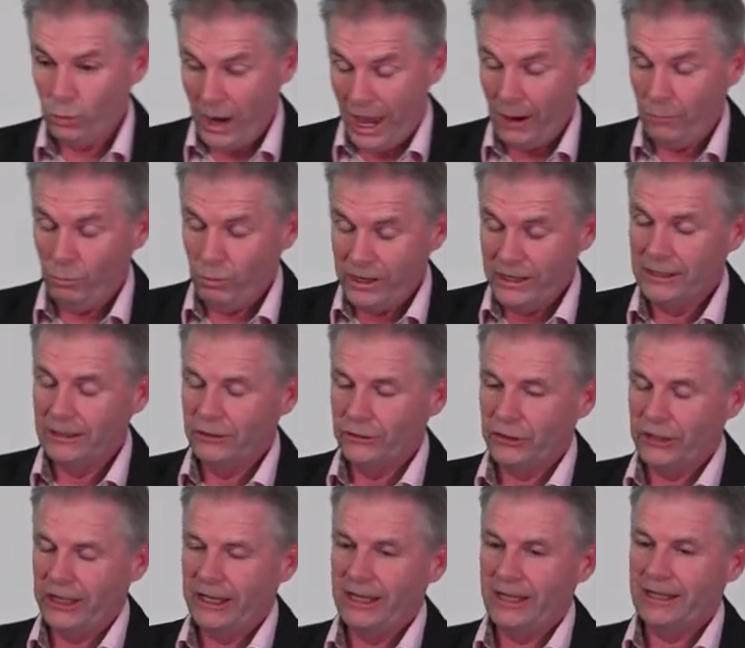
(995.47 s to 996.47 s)
and we are
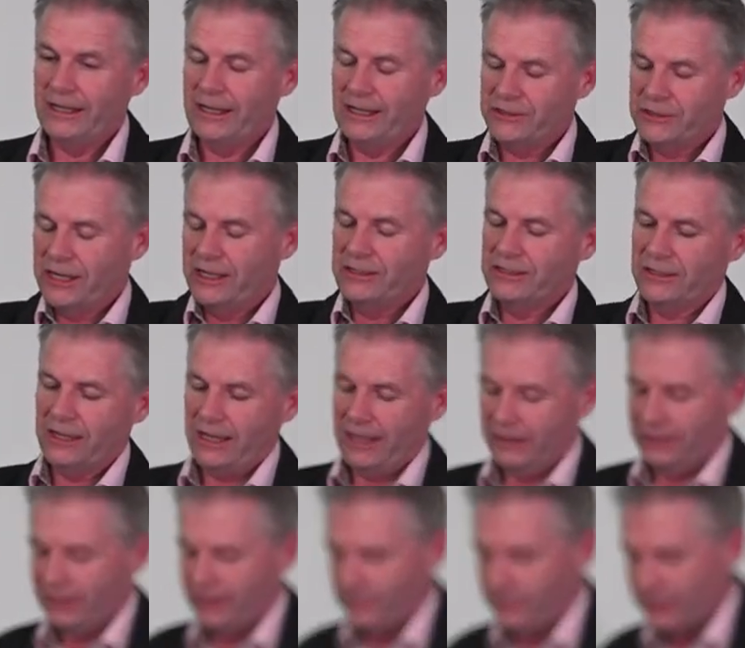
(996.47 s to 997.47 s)
looking at it, as
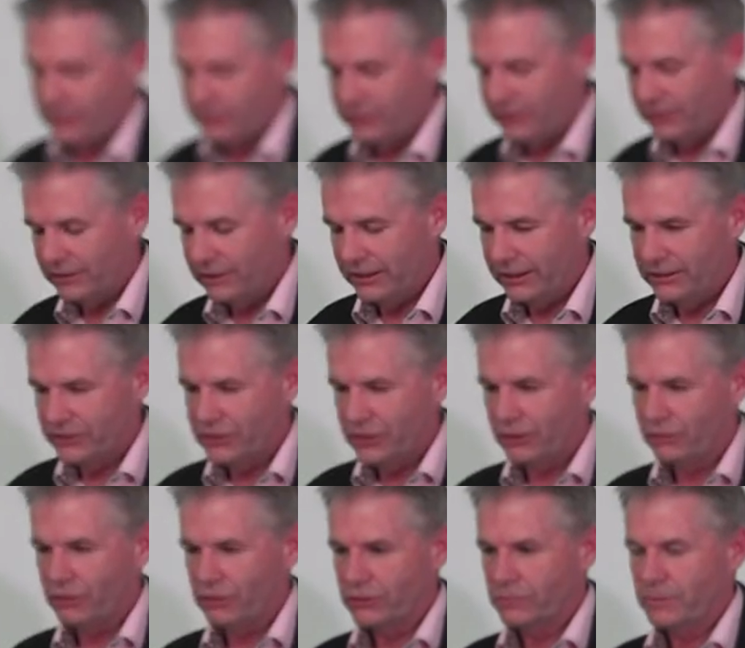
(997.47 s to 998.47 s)
Anthony mentioned, that it's a
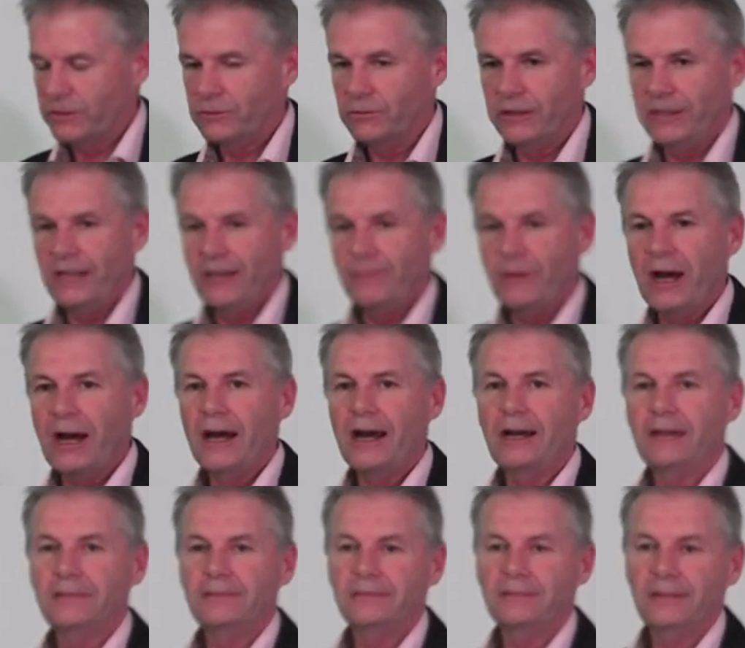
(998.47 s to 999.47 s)
cross between
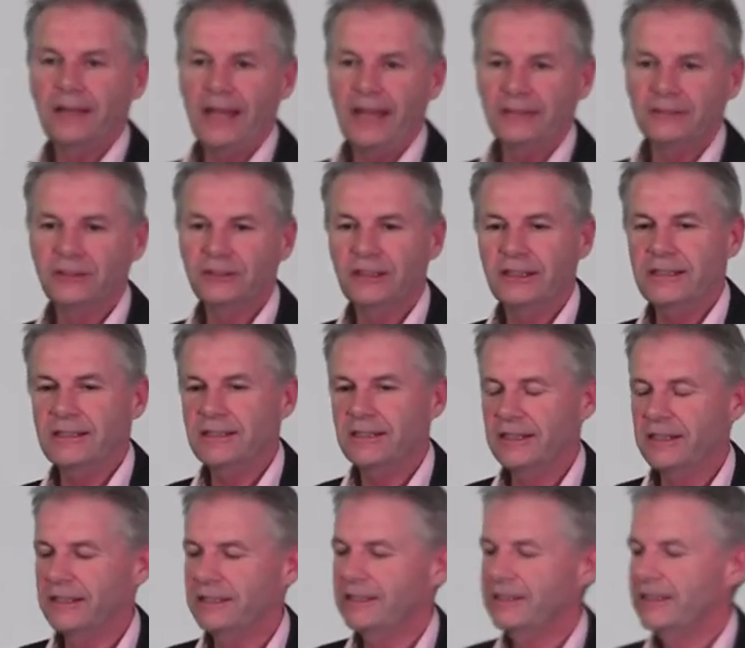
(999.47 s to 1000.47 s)
MR and
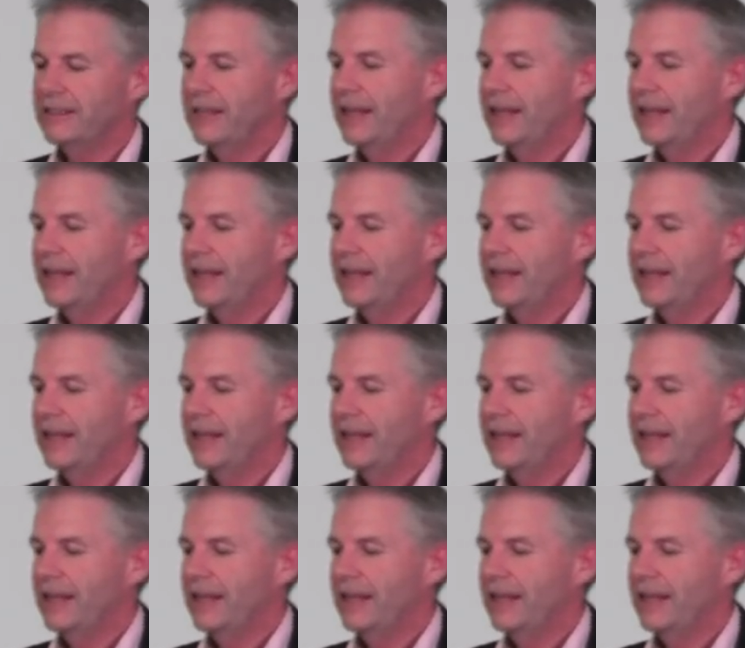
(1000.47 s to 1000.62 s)
CT.